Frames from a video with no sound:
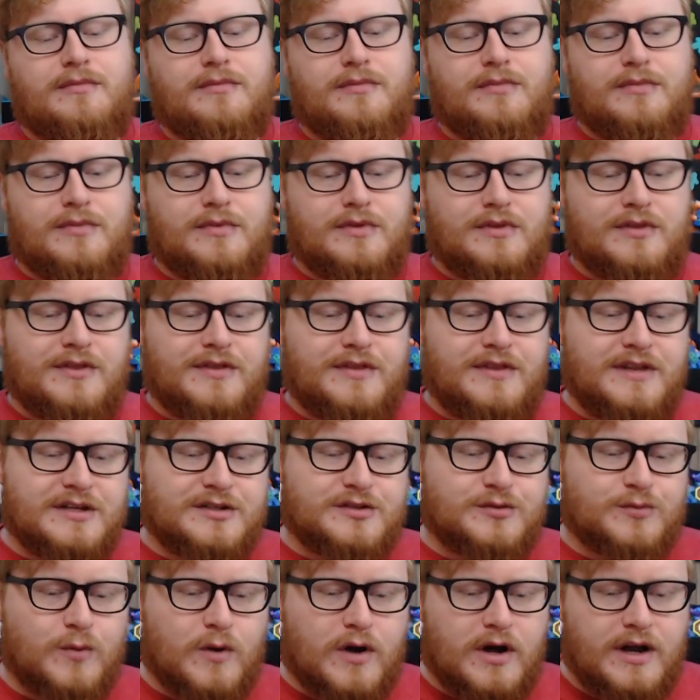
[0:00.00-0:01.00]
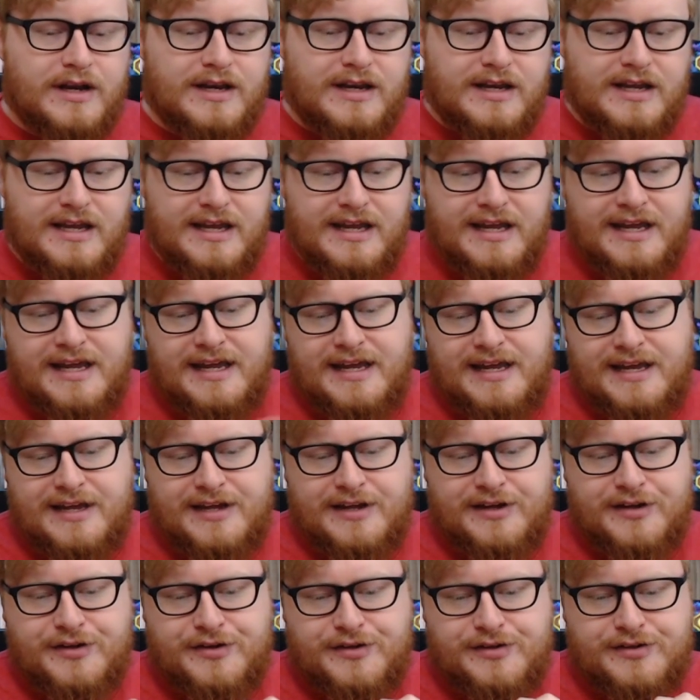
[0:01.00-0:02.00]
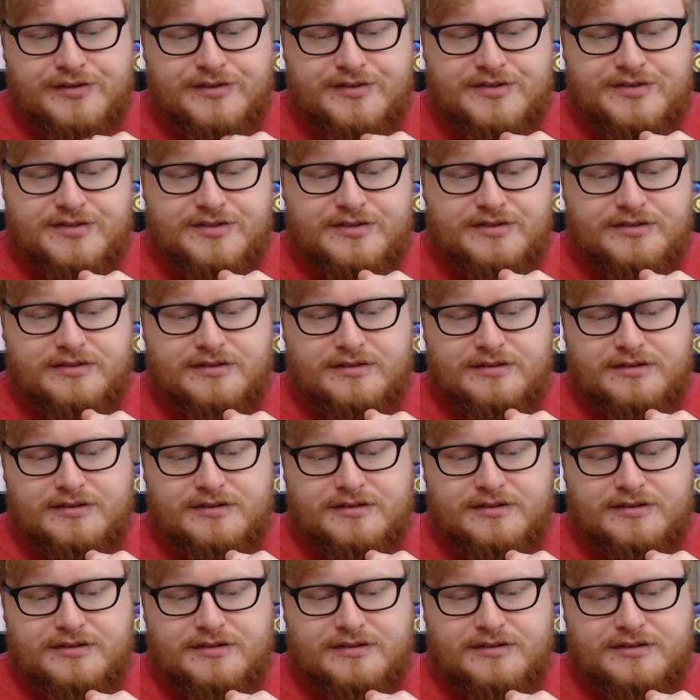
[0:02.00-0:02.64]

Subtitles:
This one is